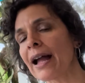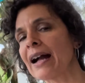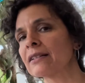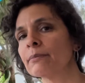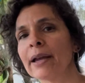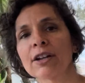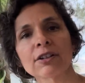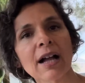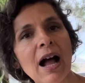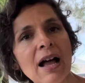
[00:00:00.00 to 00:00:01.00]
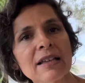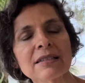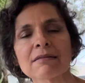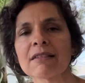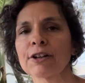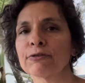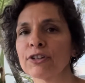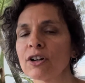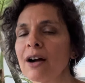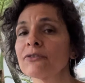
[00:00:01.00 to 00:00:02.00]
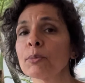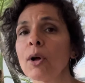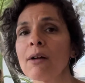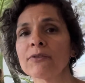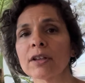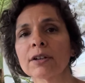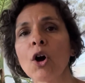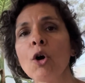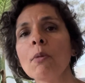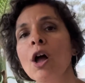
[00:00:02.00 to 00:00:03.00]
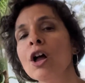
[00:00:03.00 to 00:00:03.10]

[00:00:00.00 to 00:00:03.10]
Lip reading: acclimate her to us, let her feel comfortable and feel at home.